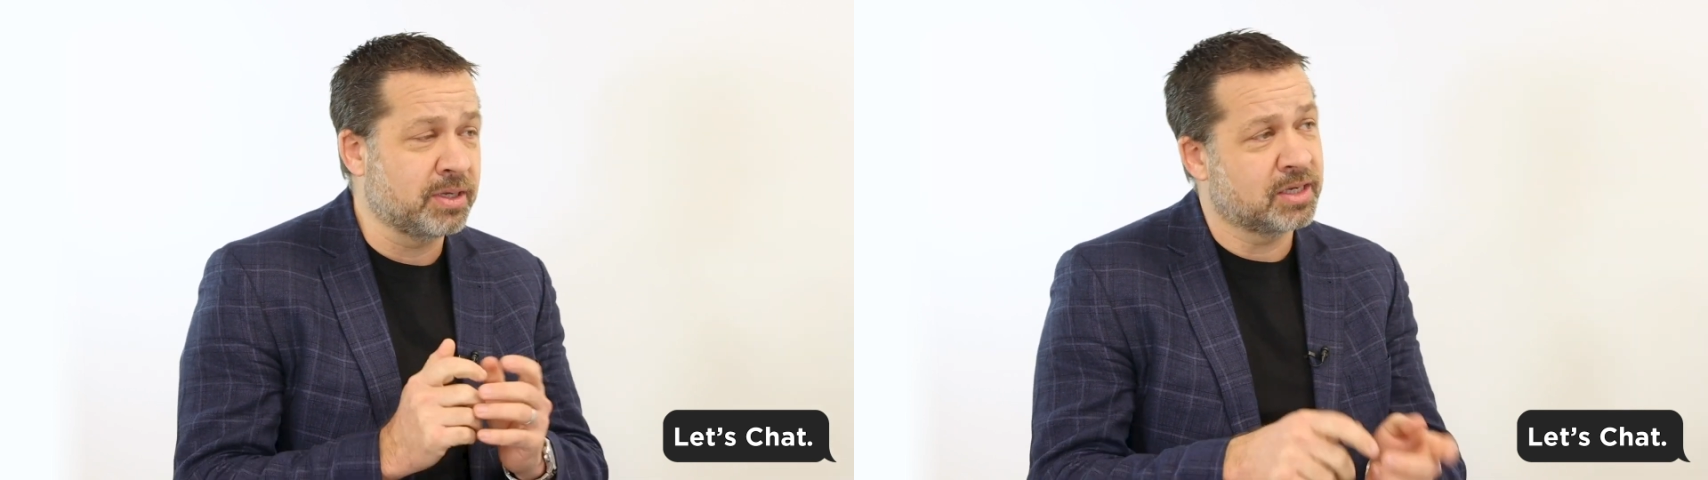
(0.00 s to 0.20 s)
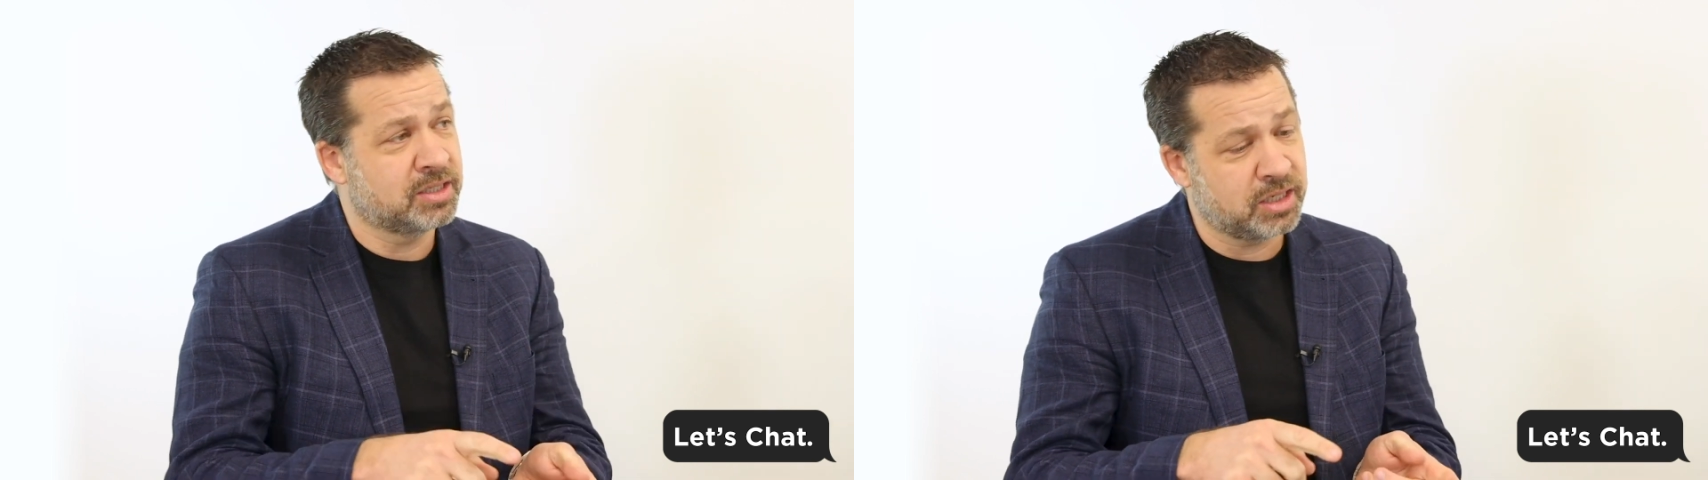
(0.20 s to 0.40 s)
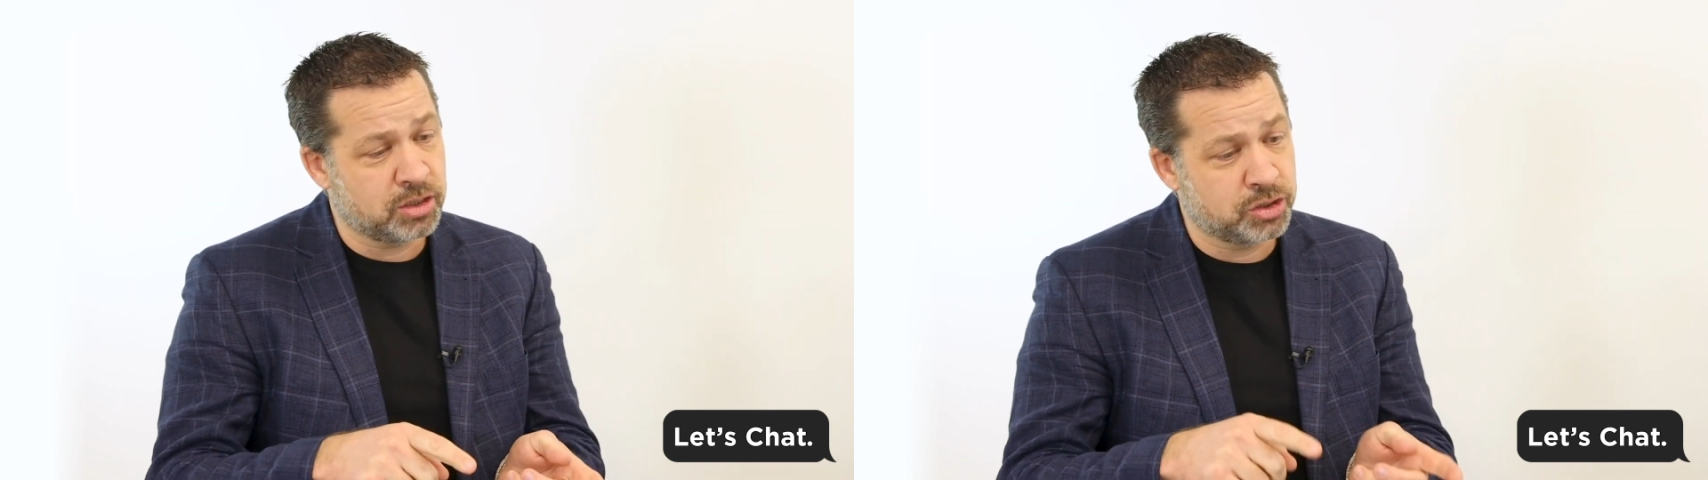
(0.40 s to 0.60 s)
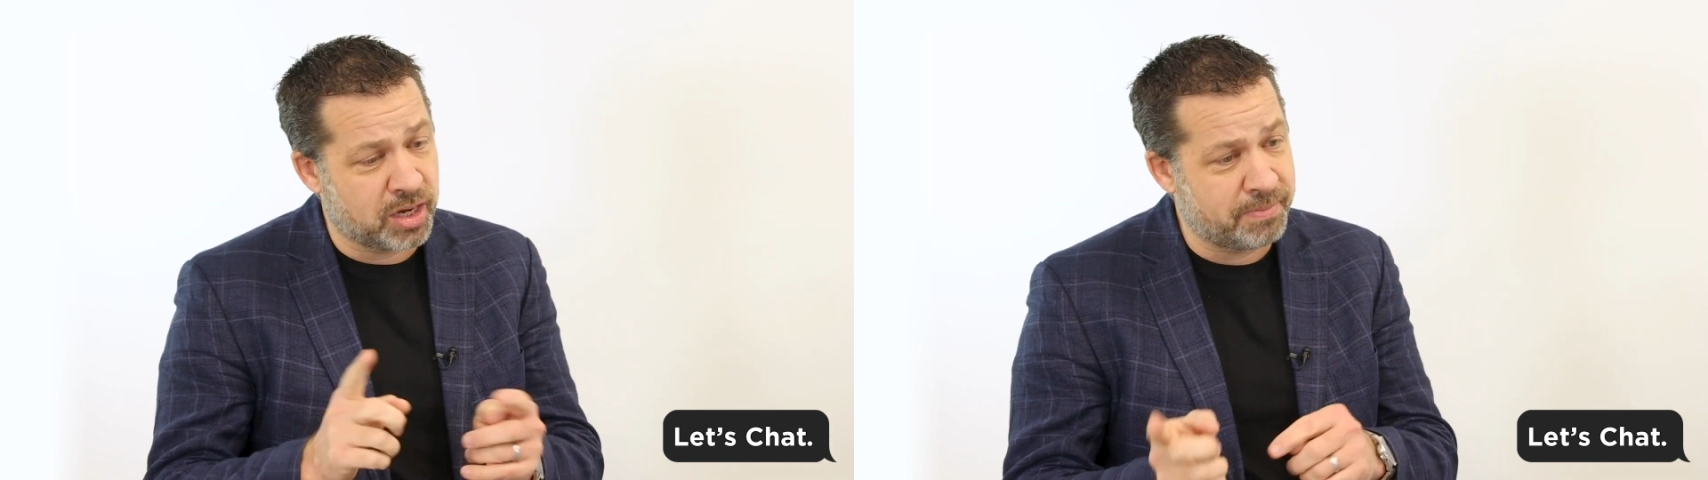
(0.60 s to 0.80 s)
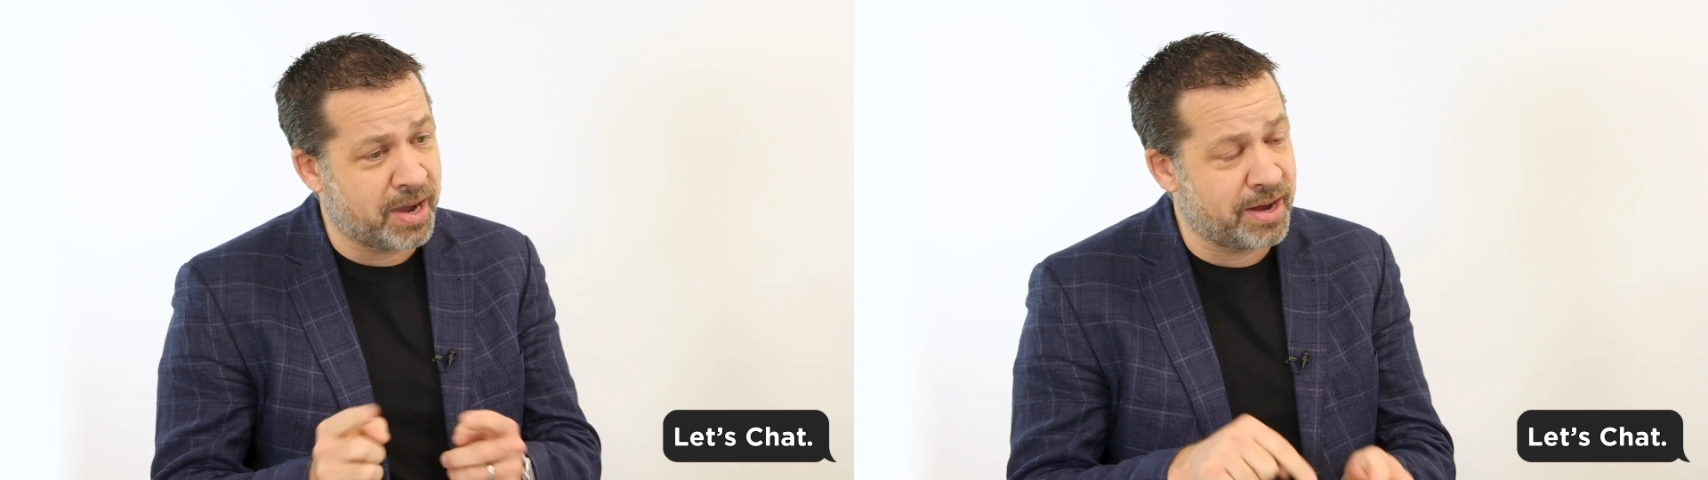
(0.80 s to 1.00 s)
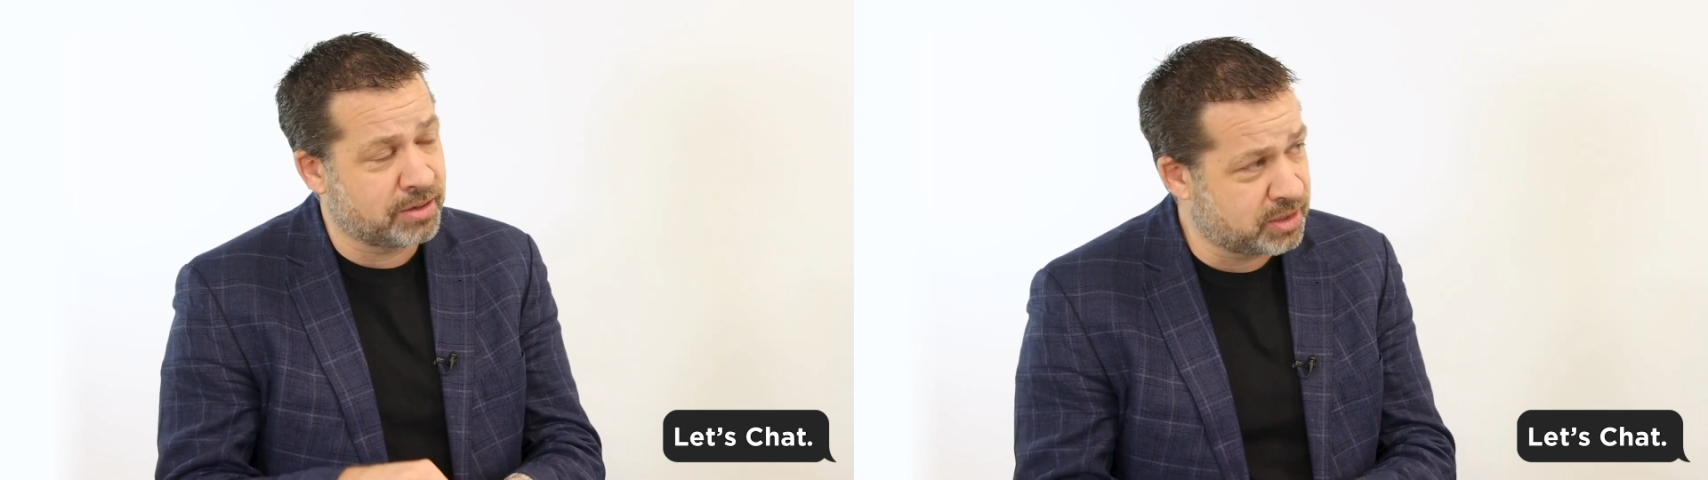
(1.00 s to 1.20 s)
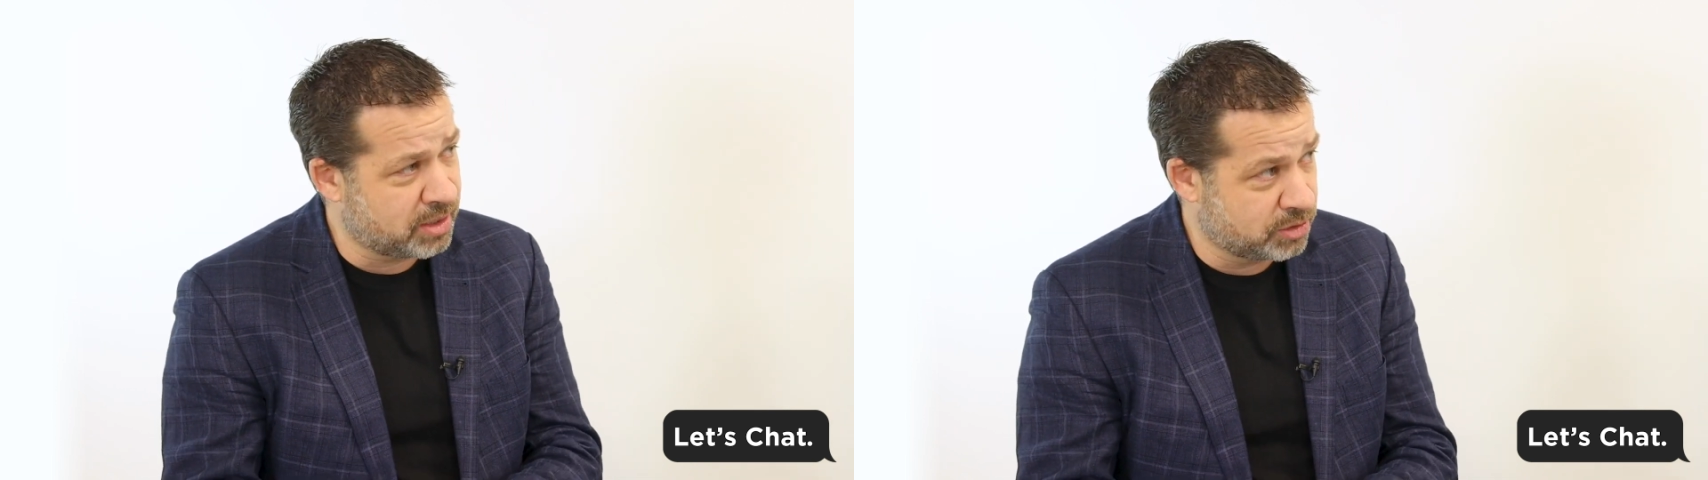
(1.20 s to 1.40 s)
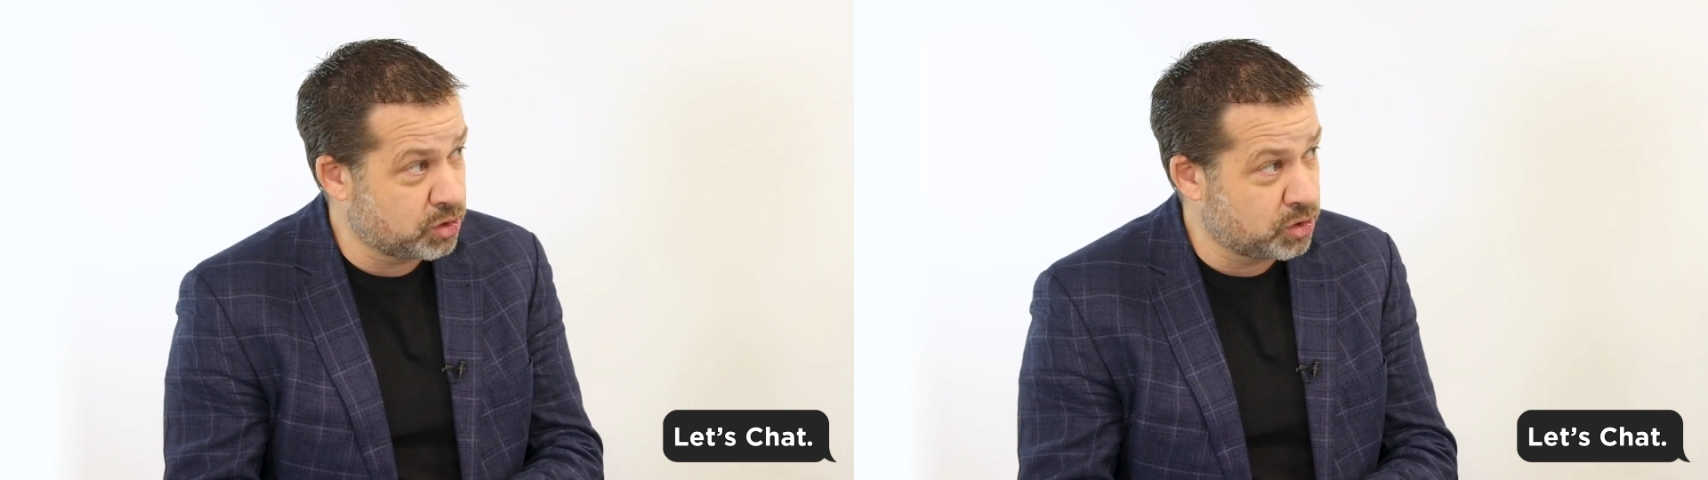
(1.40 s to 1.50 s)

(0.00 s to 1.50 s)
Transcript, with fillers: to consider, should I buy or sell?